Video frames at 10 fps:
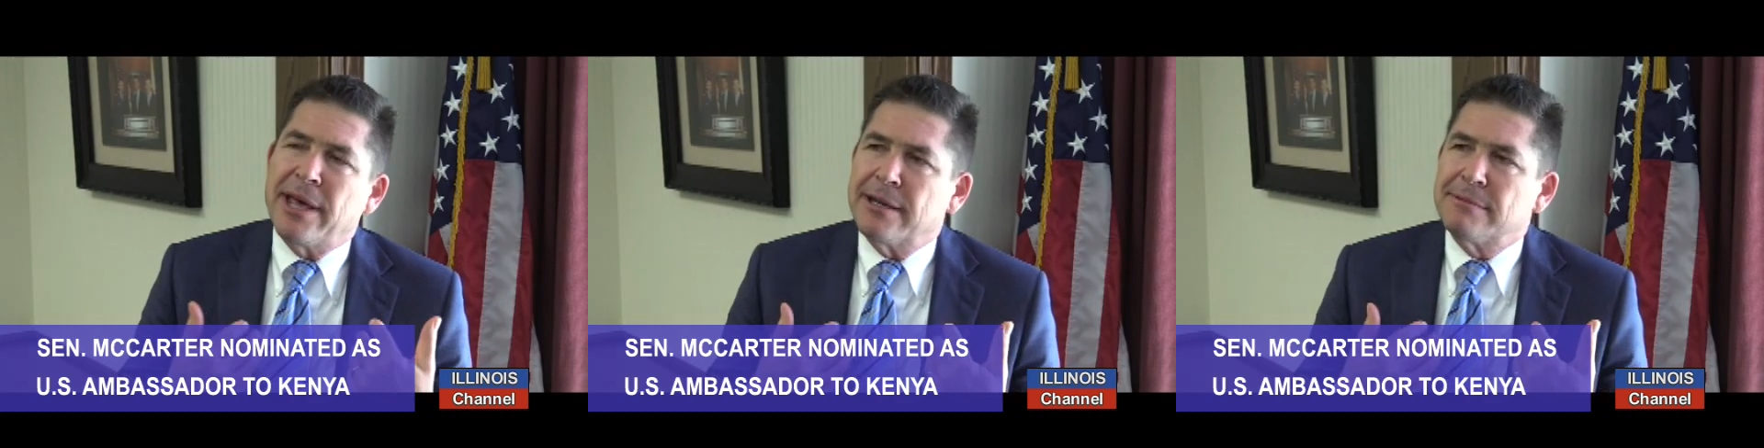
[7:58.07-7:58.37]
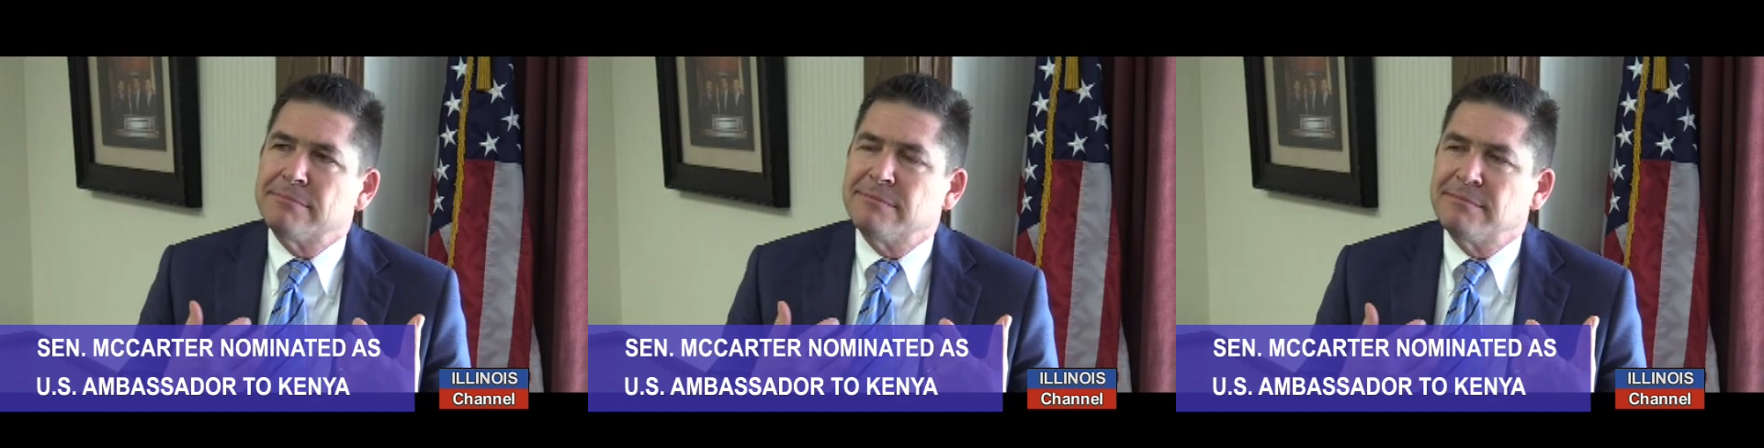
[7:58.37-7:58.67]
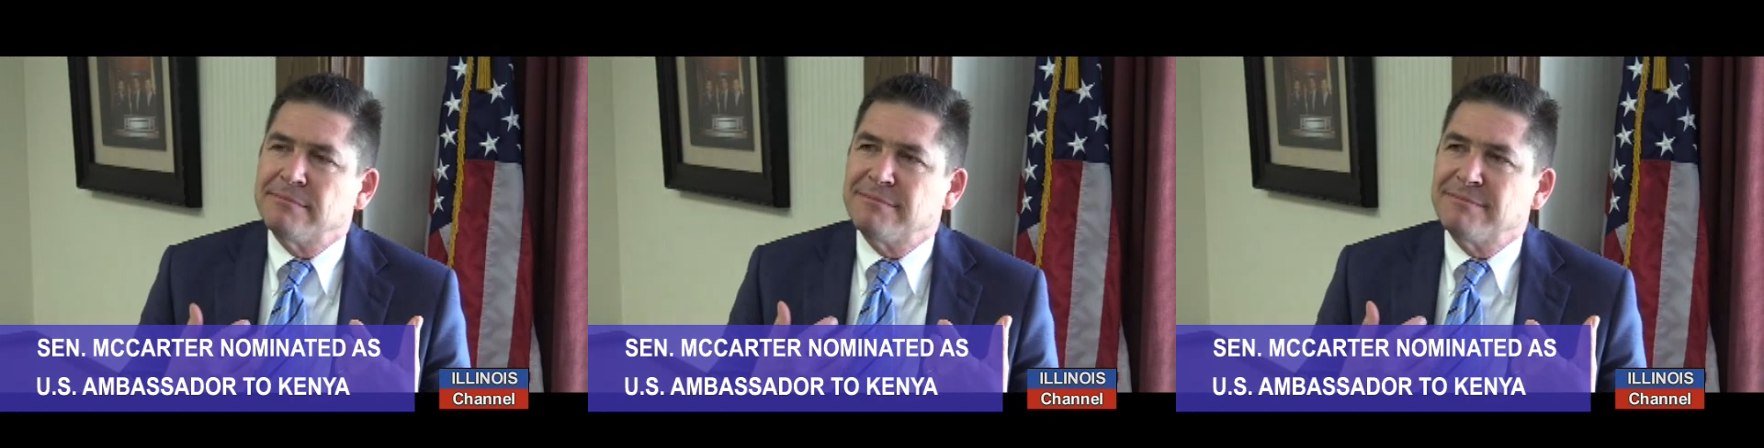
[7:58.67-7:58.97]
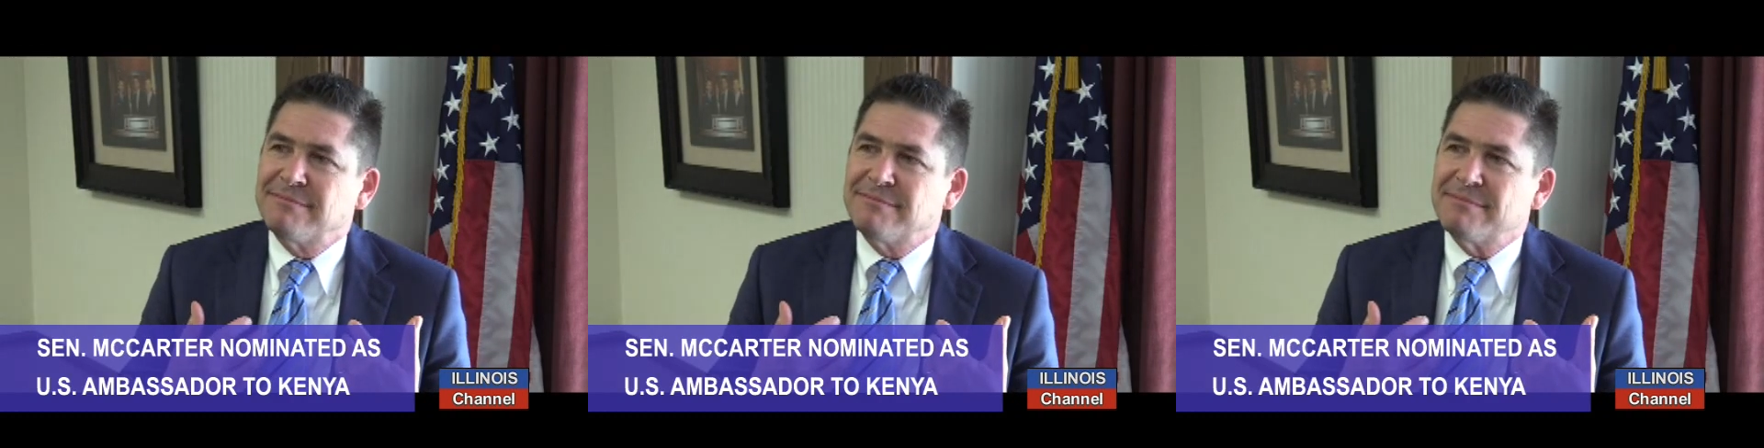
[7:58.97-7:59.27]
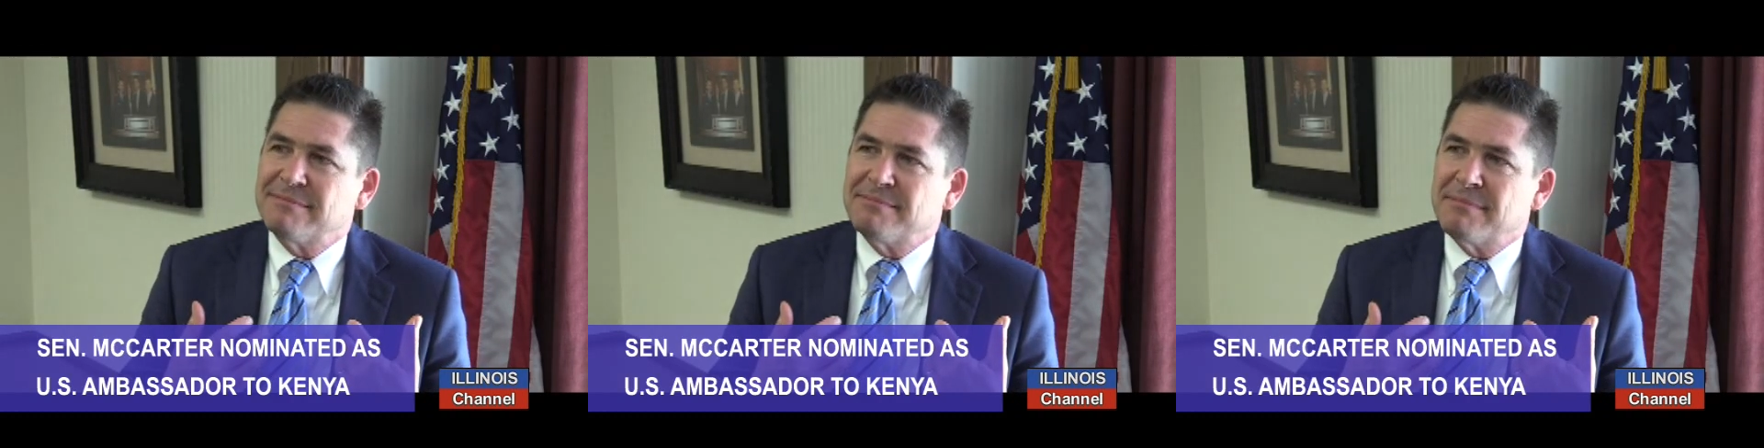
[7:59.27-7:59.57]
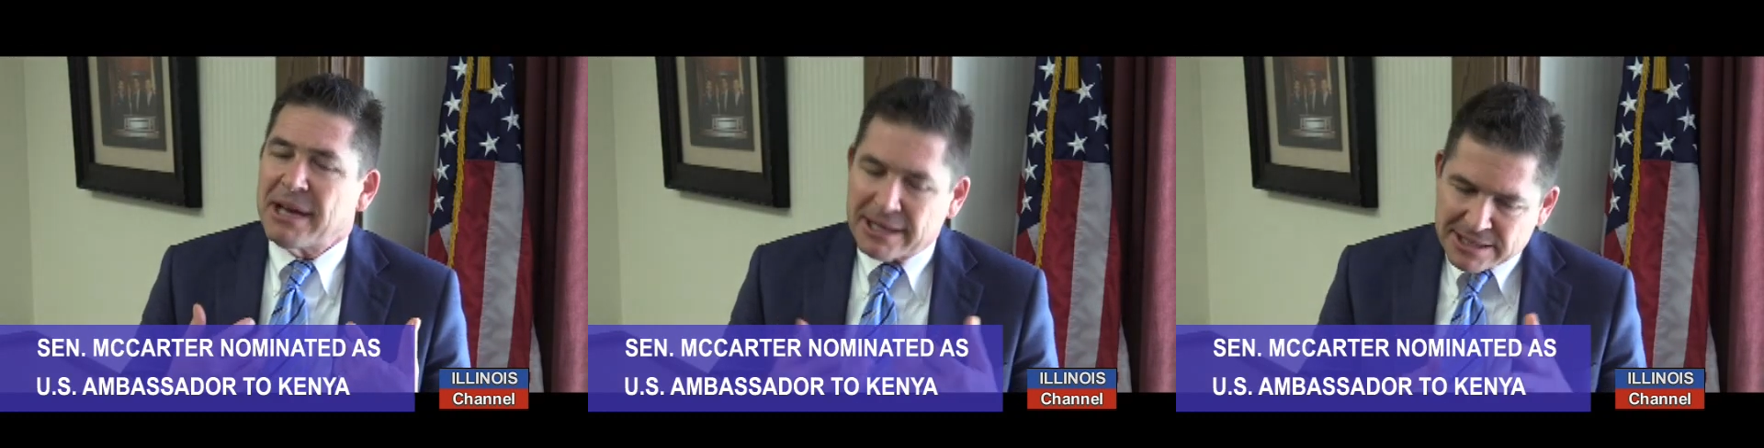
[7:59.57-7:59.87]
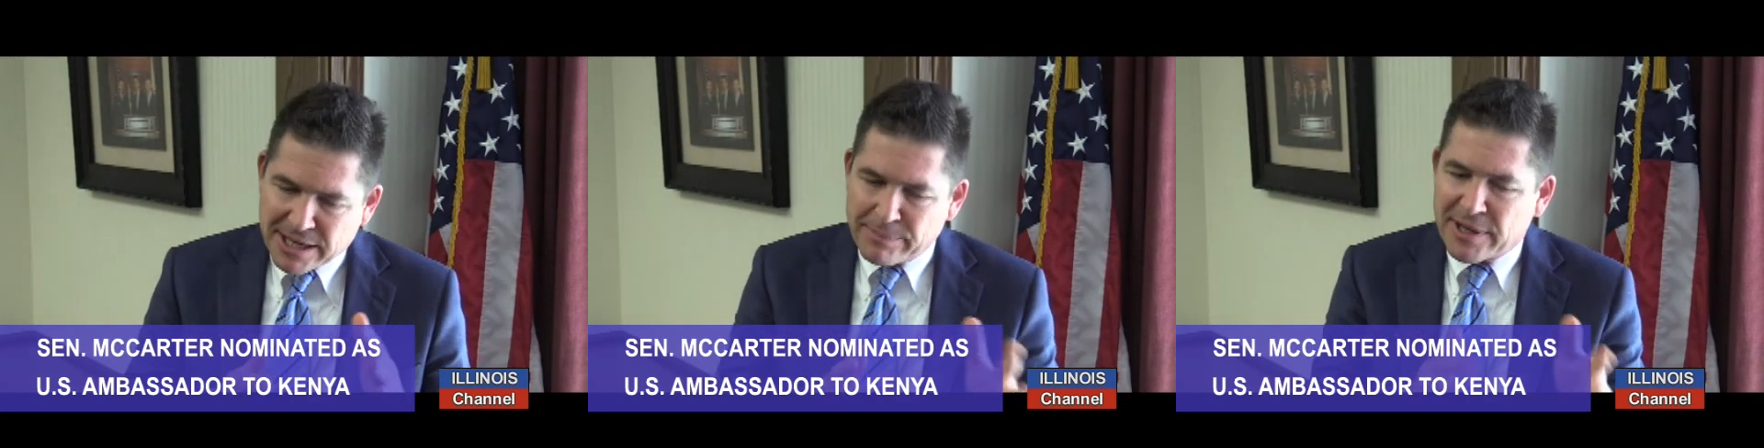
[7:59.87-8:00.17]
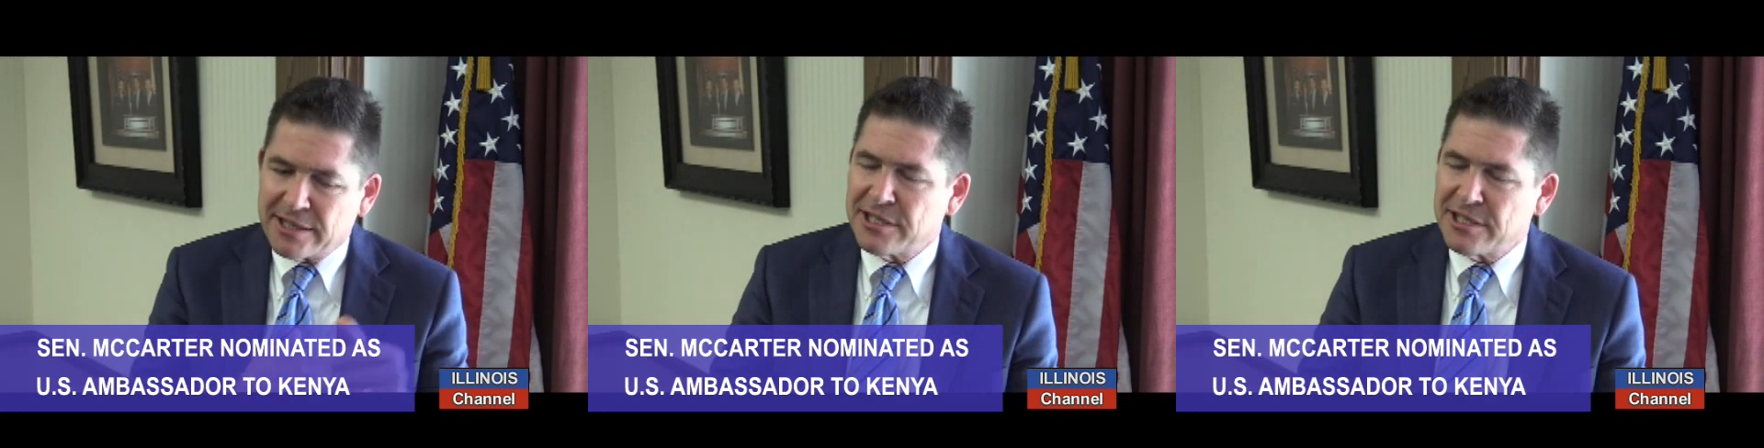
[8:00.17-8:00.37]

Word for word: that. I accept that